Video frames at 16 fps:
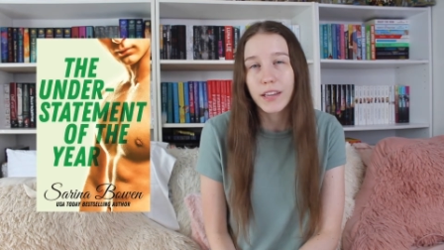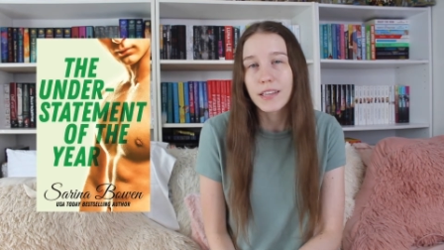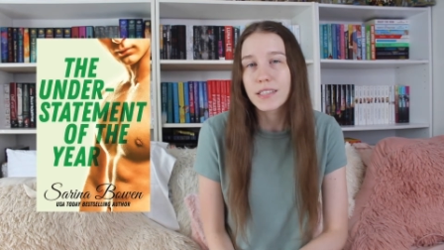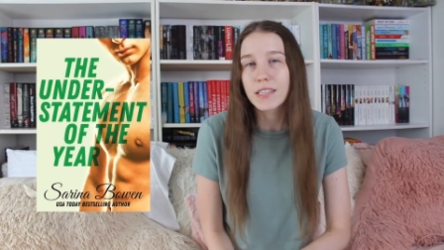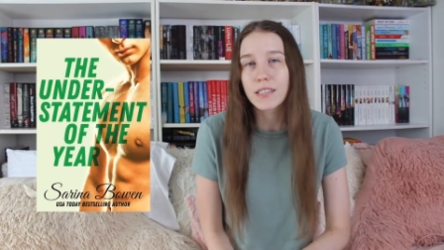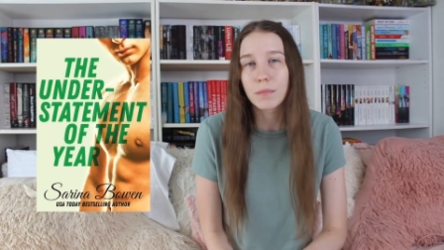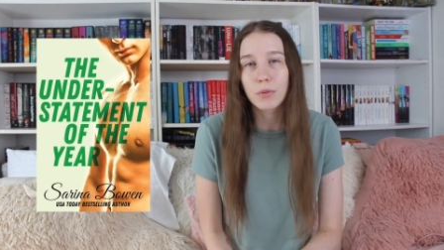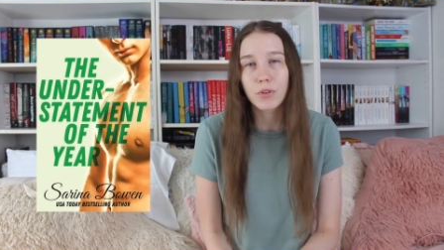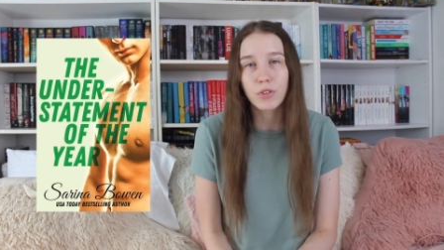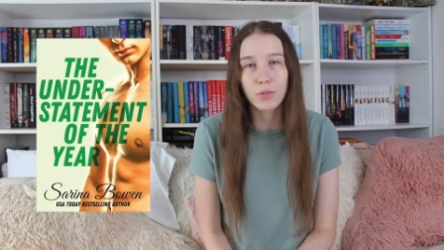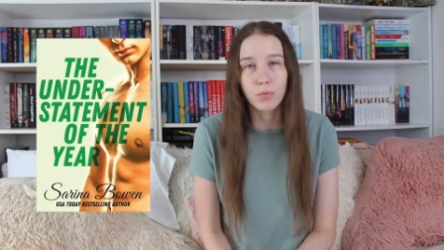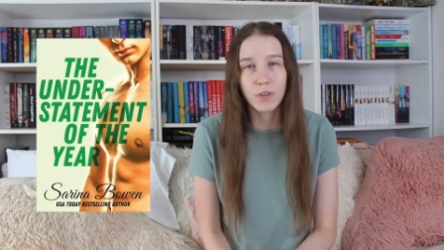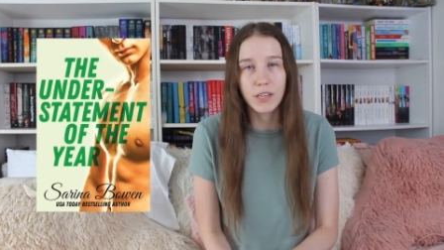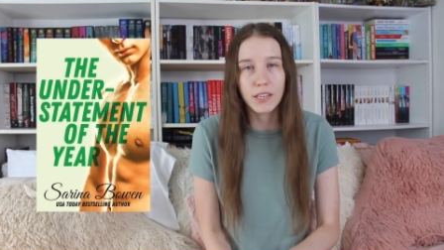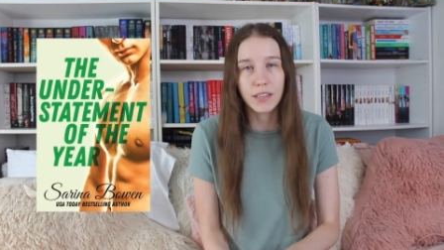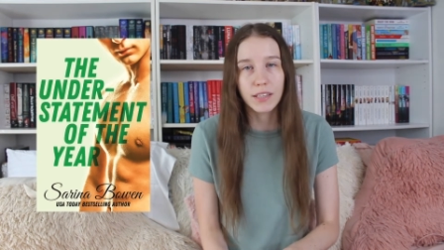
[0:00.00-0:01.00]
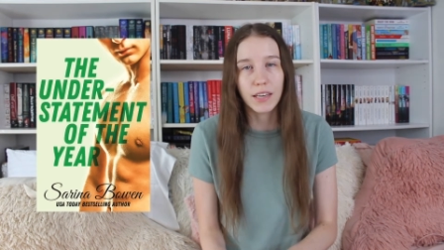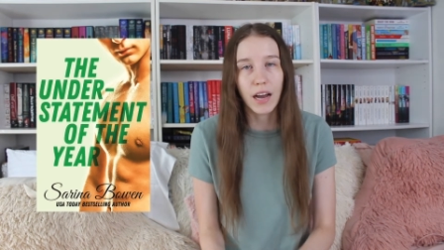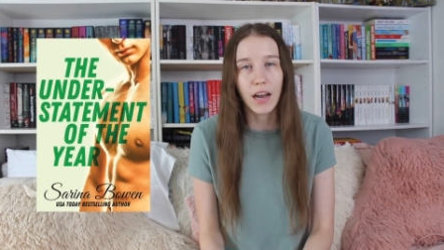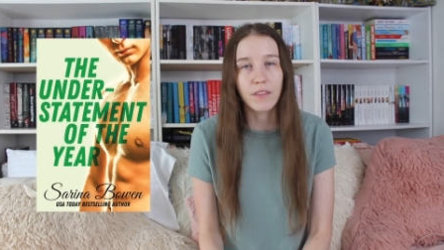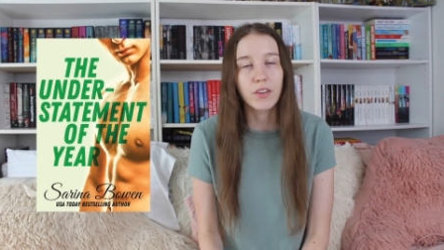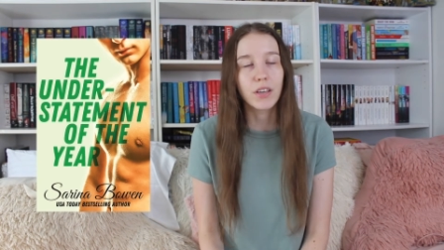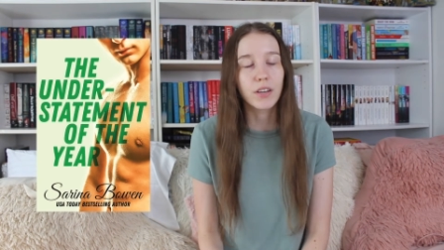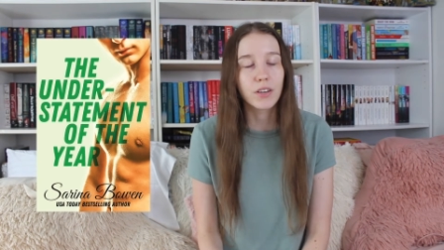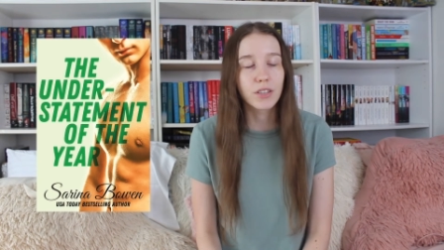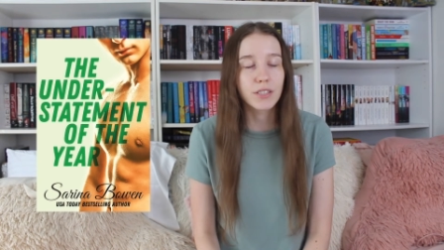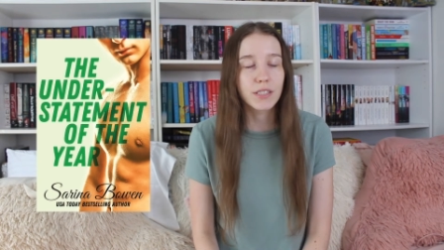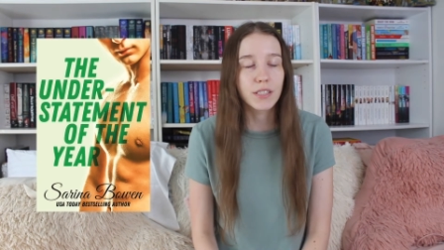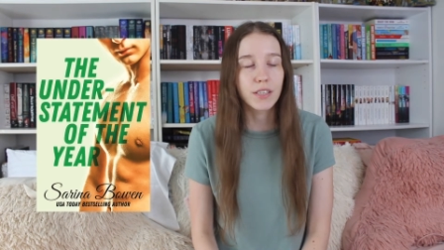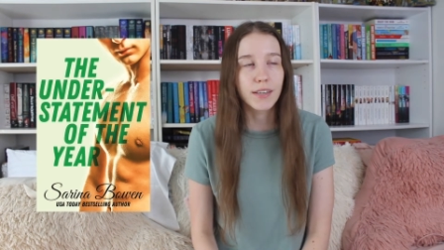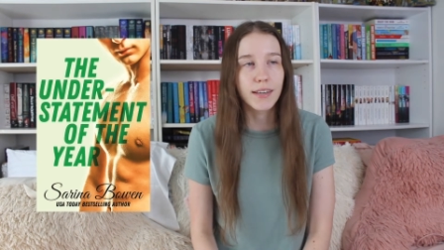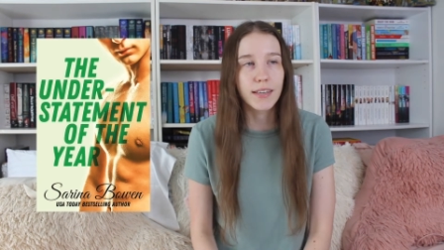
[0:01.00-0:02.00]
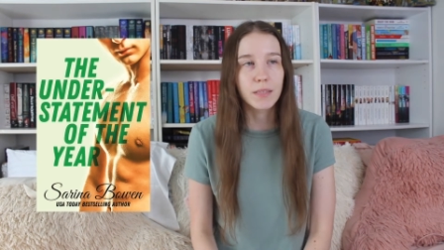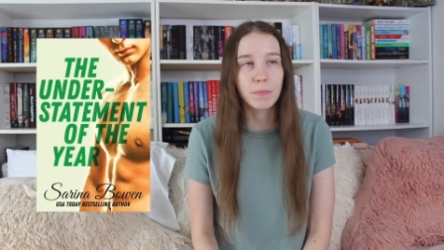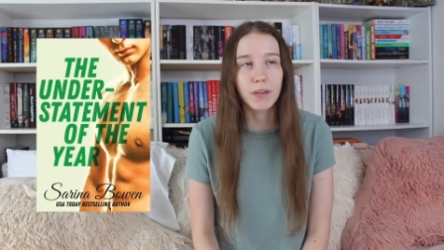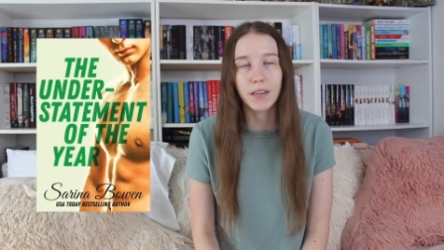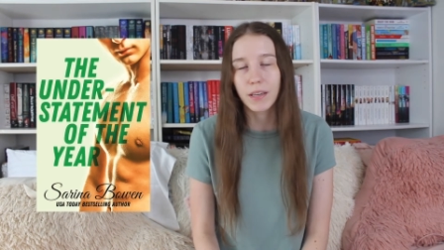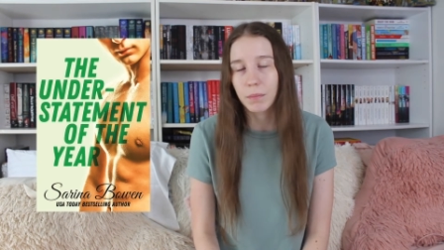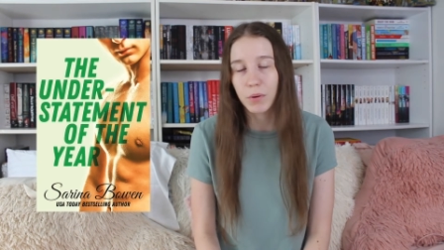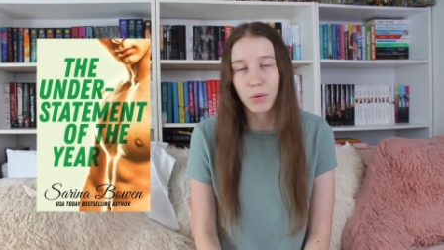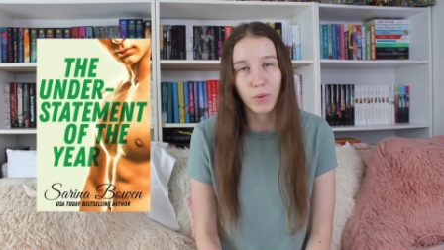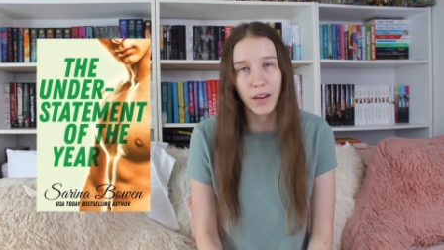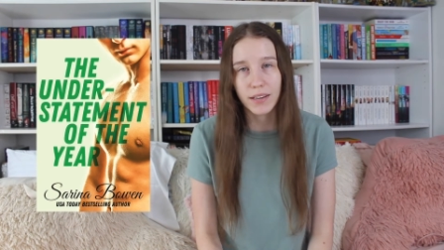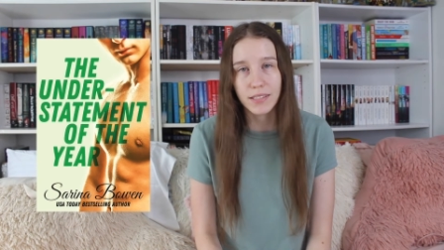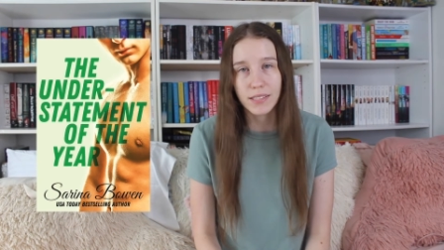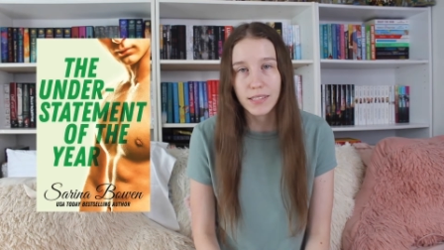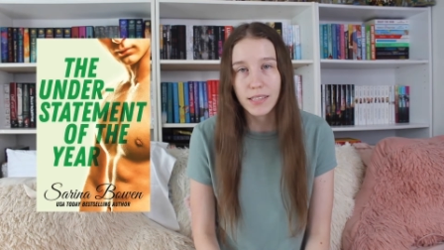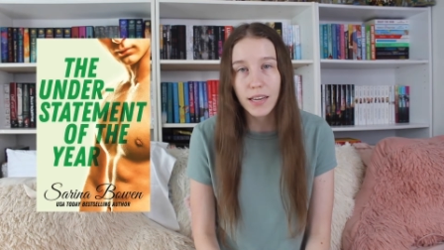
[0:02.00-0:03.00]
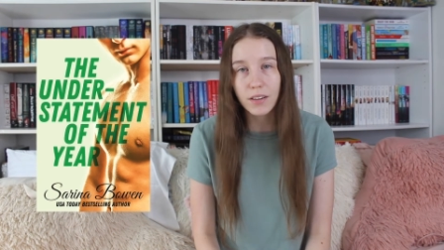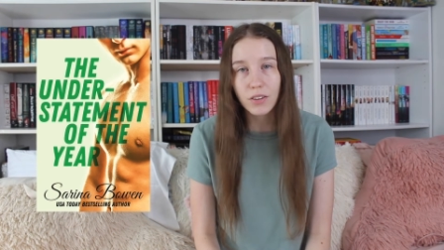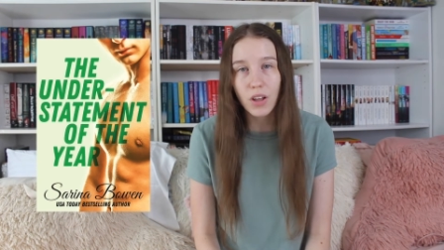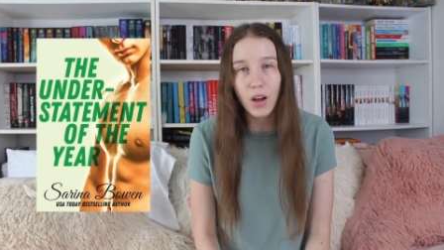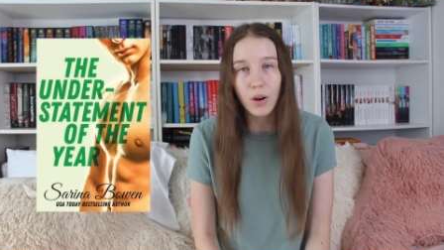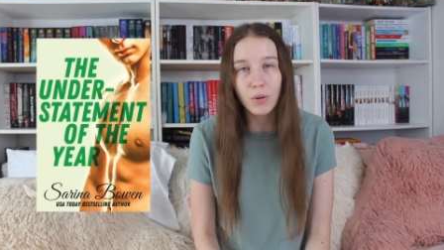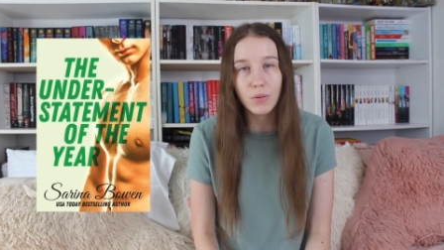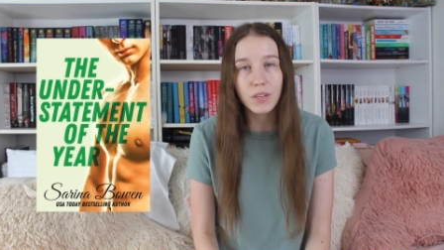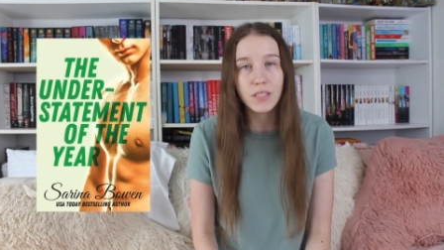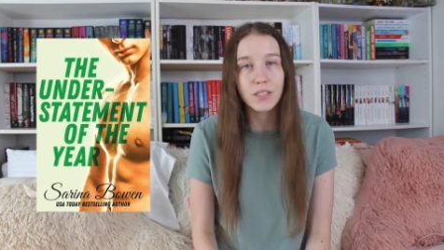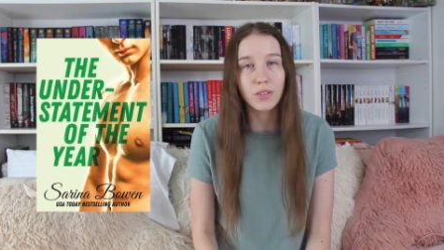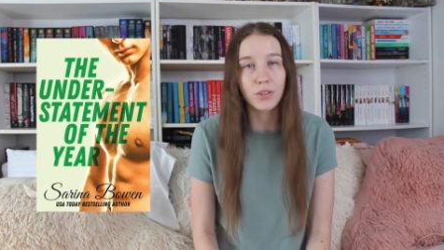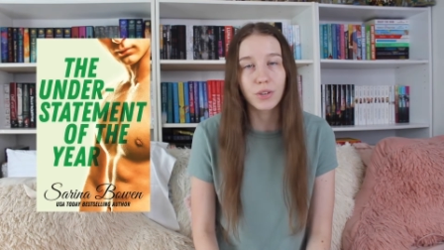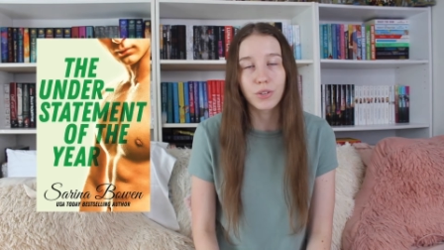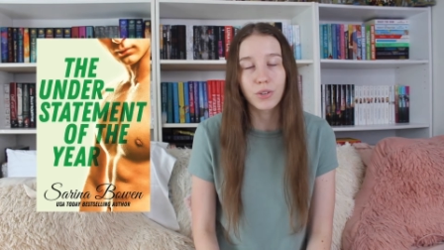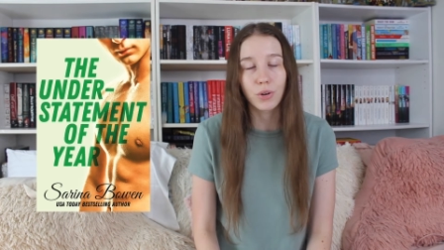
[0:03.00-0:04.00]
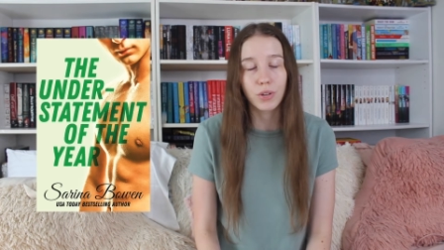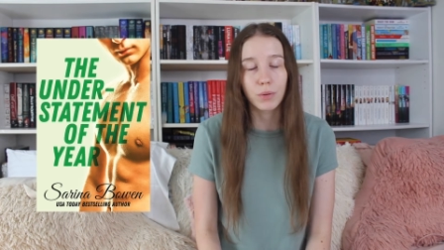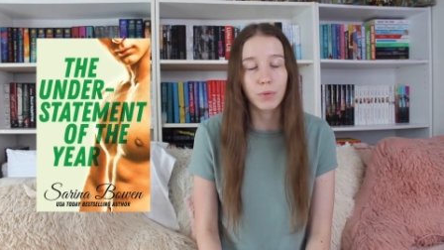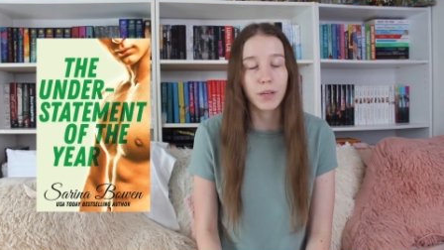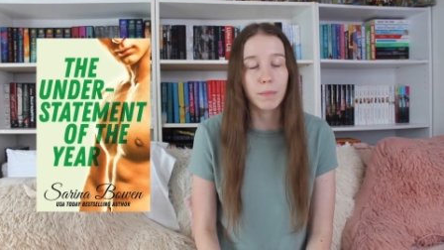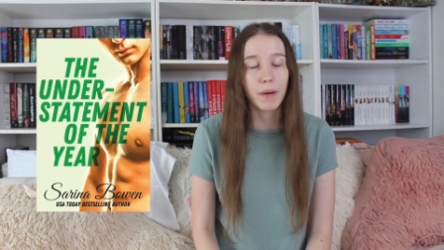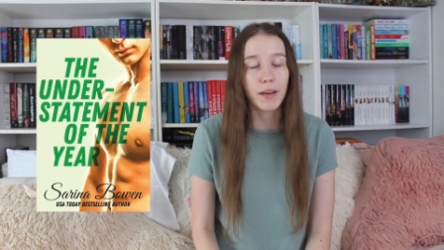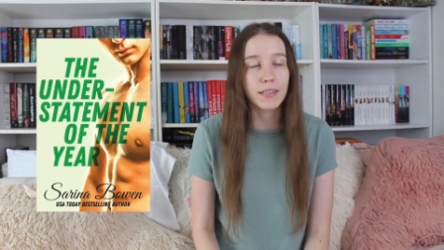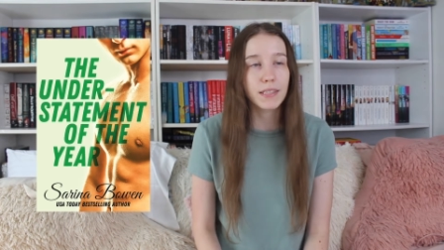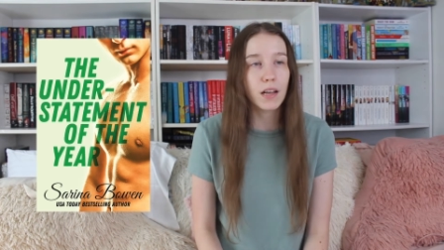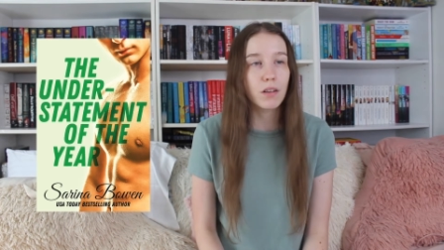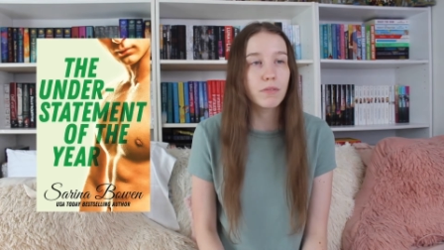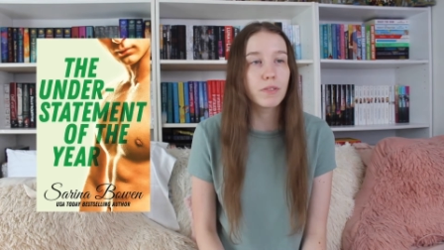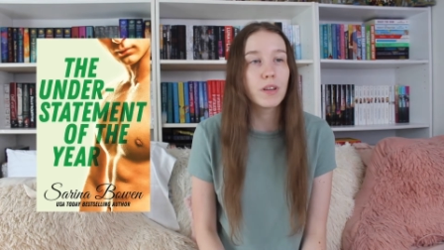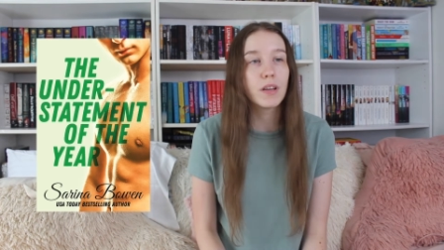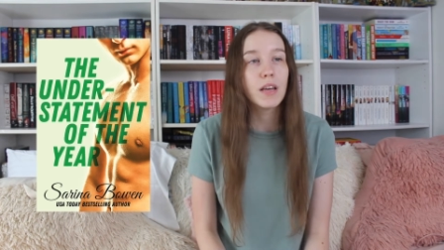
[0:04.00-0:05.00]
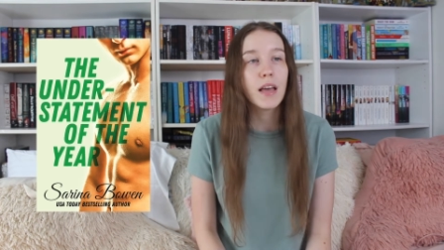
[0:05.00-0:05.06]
This is number three in the Ivy Years series but it can be read as a standalone so you can totally read it by itself.